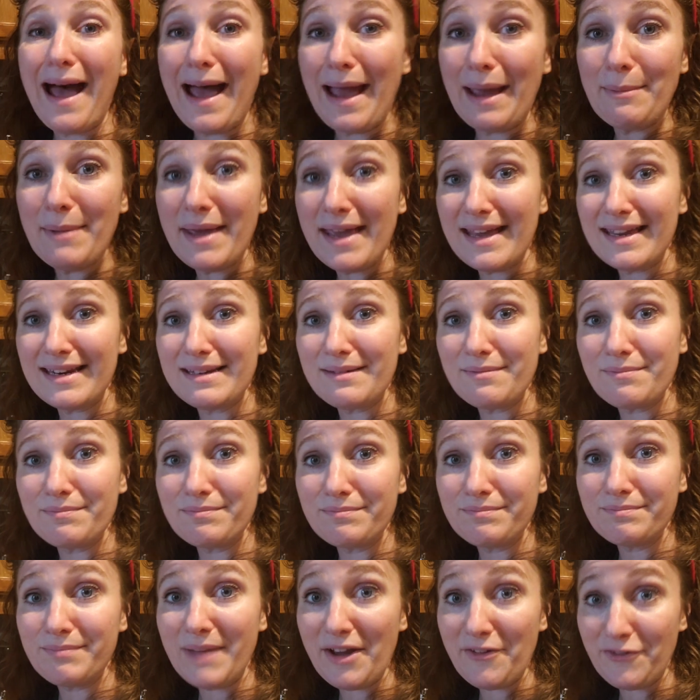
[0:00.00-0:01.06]
I made
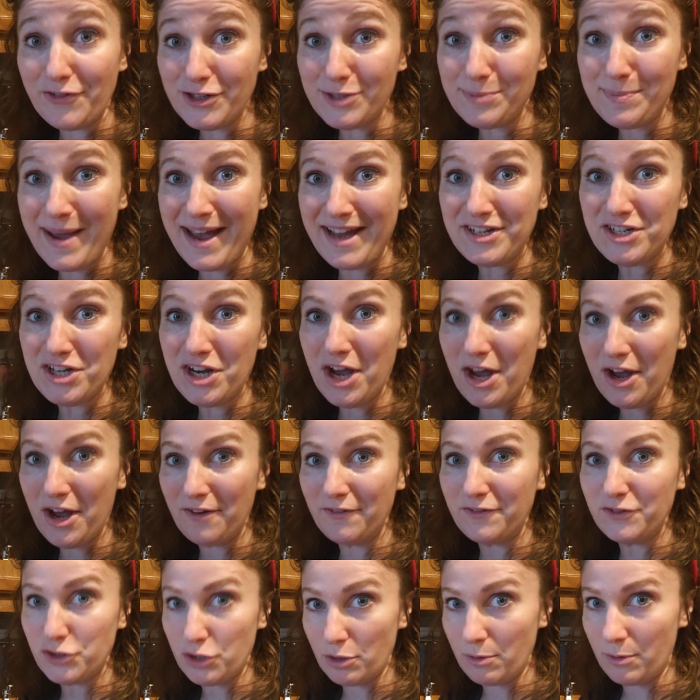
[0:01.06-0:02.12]
my first batch
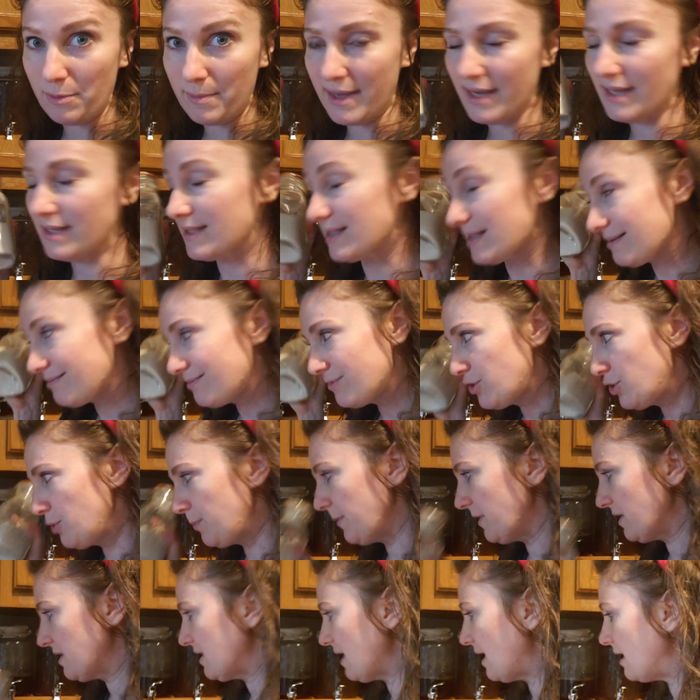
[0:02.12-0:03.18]
of trimmy mix.
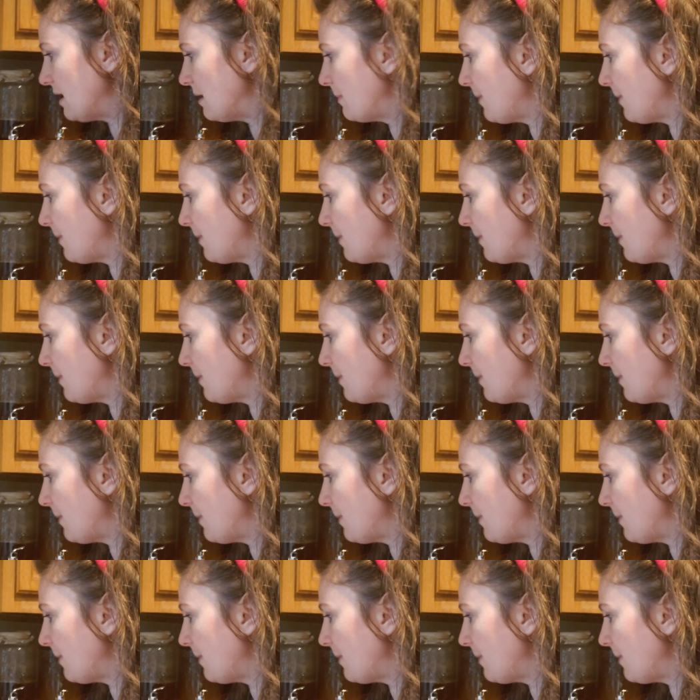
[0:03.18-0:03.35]
Super excited